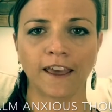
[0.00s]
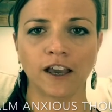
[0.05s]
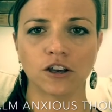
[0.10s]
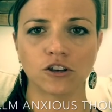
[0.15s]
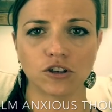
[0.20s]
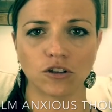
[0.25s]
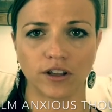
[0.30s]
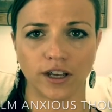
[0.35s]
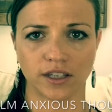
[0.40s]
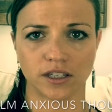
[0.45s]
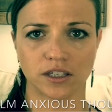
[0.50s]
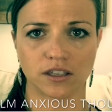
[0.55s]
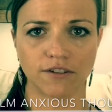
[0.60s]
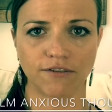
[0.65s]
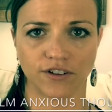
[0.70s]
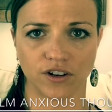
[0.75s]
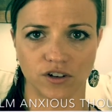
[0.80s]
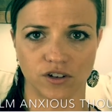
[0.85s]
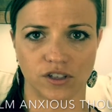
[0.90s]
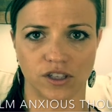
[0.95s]
So that's the
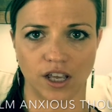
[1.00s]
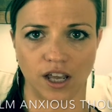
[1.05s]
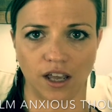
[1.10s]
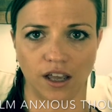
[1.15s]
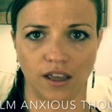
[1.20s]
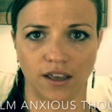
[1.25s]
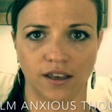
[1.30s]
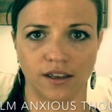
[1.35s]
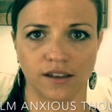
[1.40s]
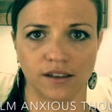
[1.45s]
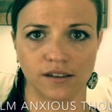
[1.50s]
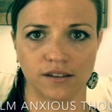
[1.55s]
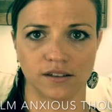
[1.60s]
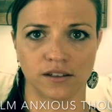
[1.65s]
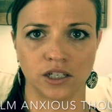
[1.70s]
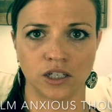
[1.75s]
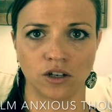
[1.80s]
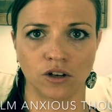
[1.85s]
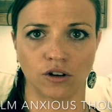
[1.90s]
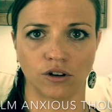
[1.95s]
first thing,
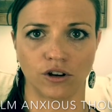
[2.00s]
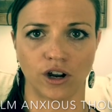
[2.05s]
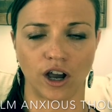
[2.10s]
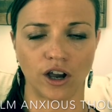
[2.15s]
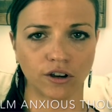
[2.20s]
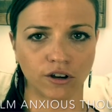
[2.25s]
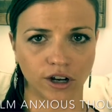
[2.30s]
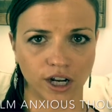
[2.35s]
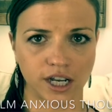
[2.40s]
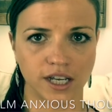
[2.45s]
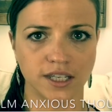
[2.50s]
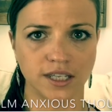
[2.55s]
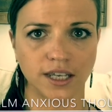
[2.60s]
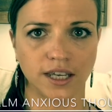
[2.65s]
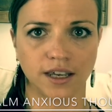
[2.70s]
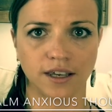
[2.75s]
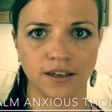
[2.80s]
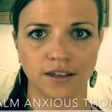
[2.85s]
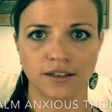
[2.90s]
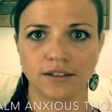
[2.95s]
is you're not
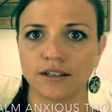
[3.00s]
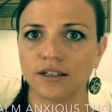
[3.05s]
crazy.